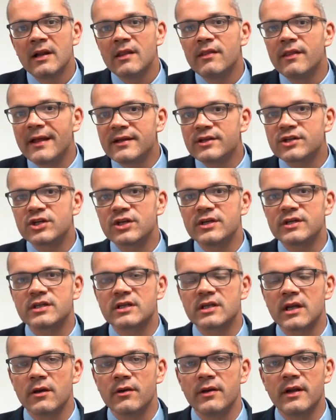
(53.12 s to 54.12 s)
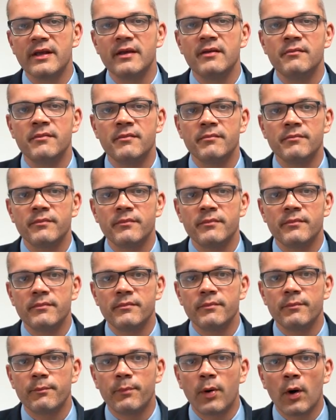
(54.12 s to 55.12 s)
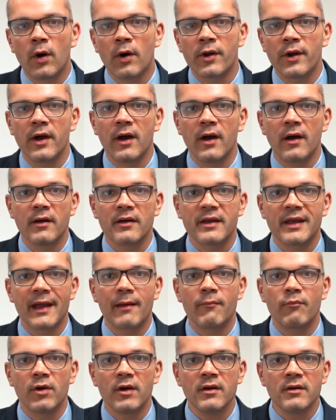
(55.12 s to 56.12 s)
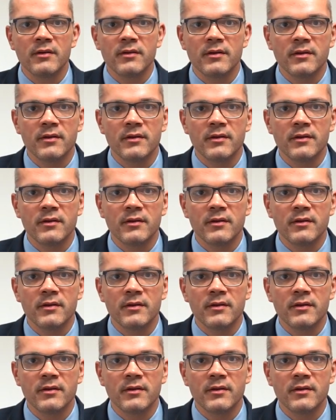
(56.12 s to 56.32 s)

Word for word: Then she slowly put on her camera